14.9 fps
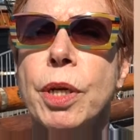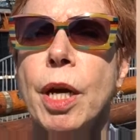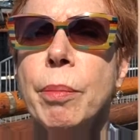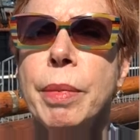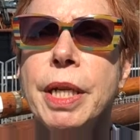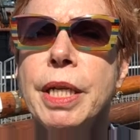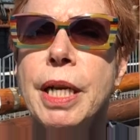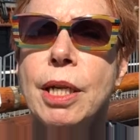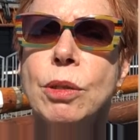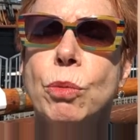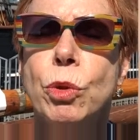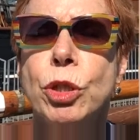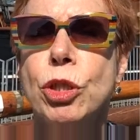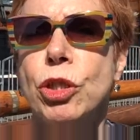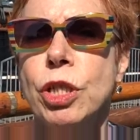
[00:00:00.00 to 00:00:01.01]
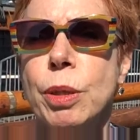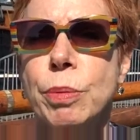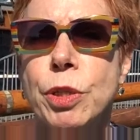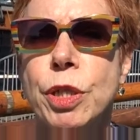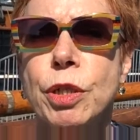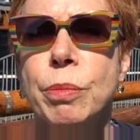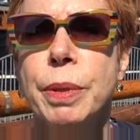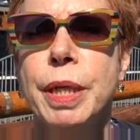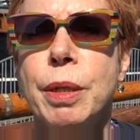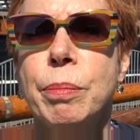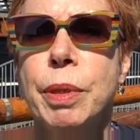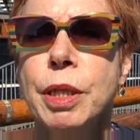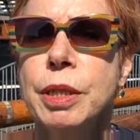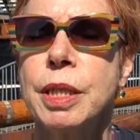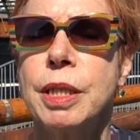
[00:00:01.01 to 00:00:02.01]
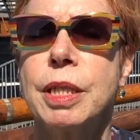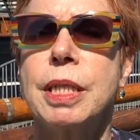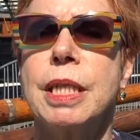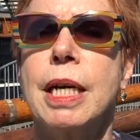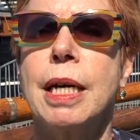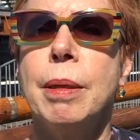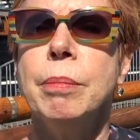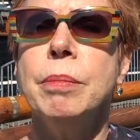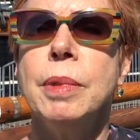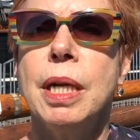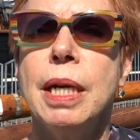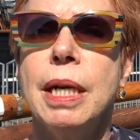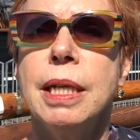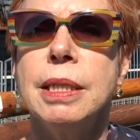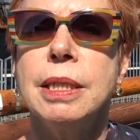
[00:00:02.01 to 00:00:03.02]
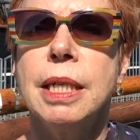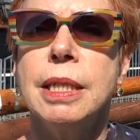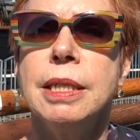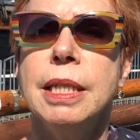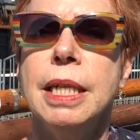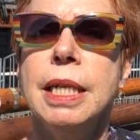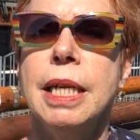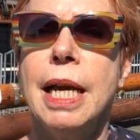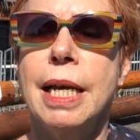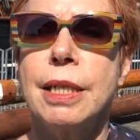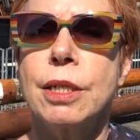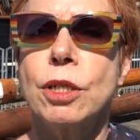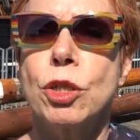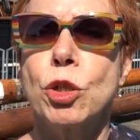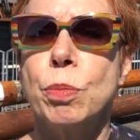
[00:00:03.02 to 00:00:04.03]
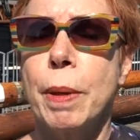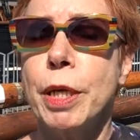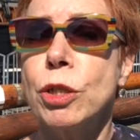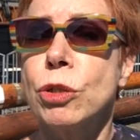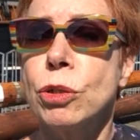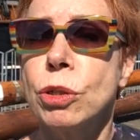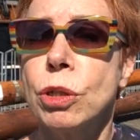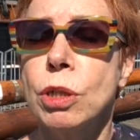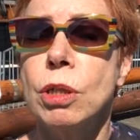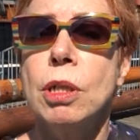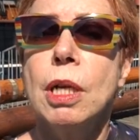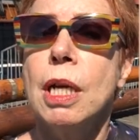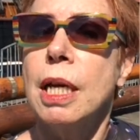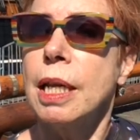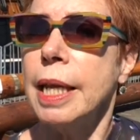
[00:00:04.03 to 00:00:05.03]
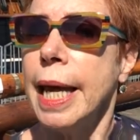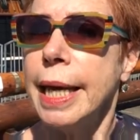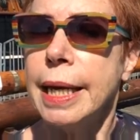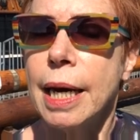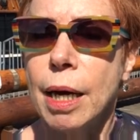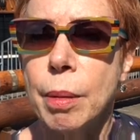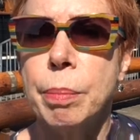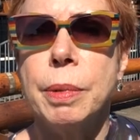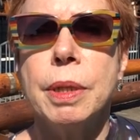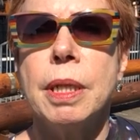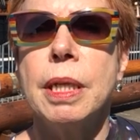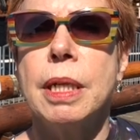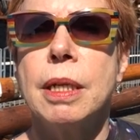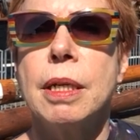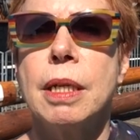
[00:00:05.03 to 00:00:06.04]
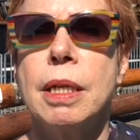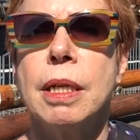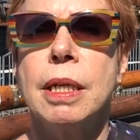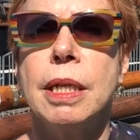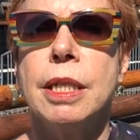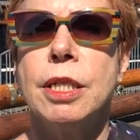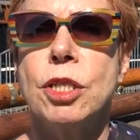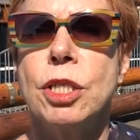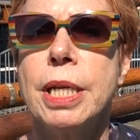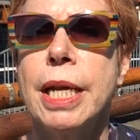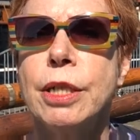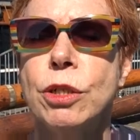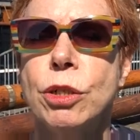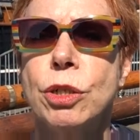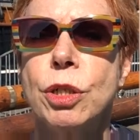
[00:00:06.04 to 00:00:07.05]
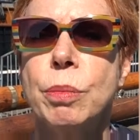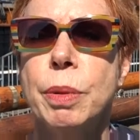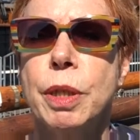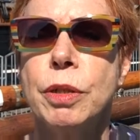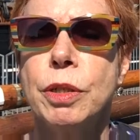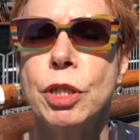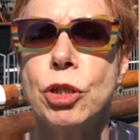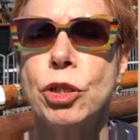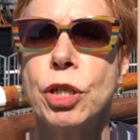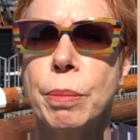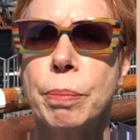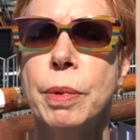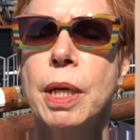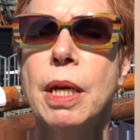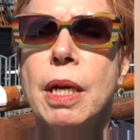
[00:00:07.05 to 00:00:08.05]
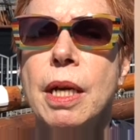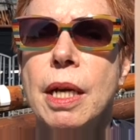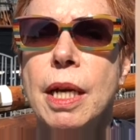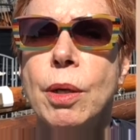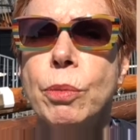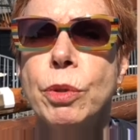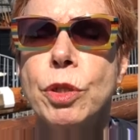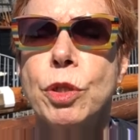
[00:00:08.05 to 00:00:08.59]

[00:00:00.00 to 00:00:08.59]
were not many wooden ships still being built at the time, and Dundee had a special leg up in its tender to build this ship. It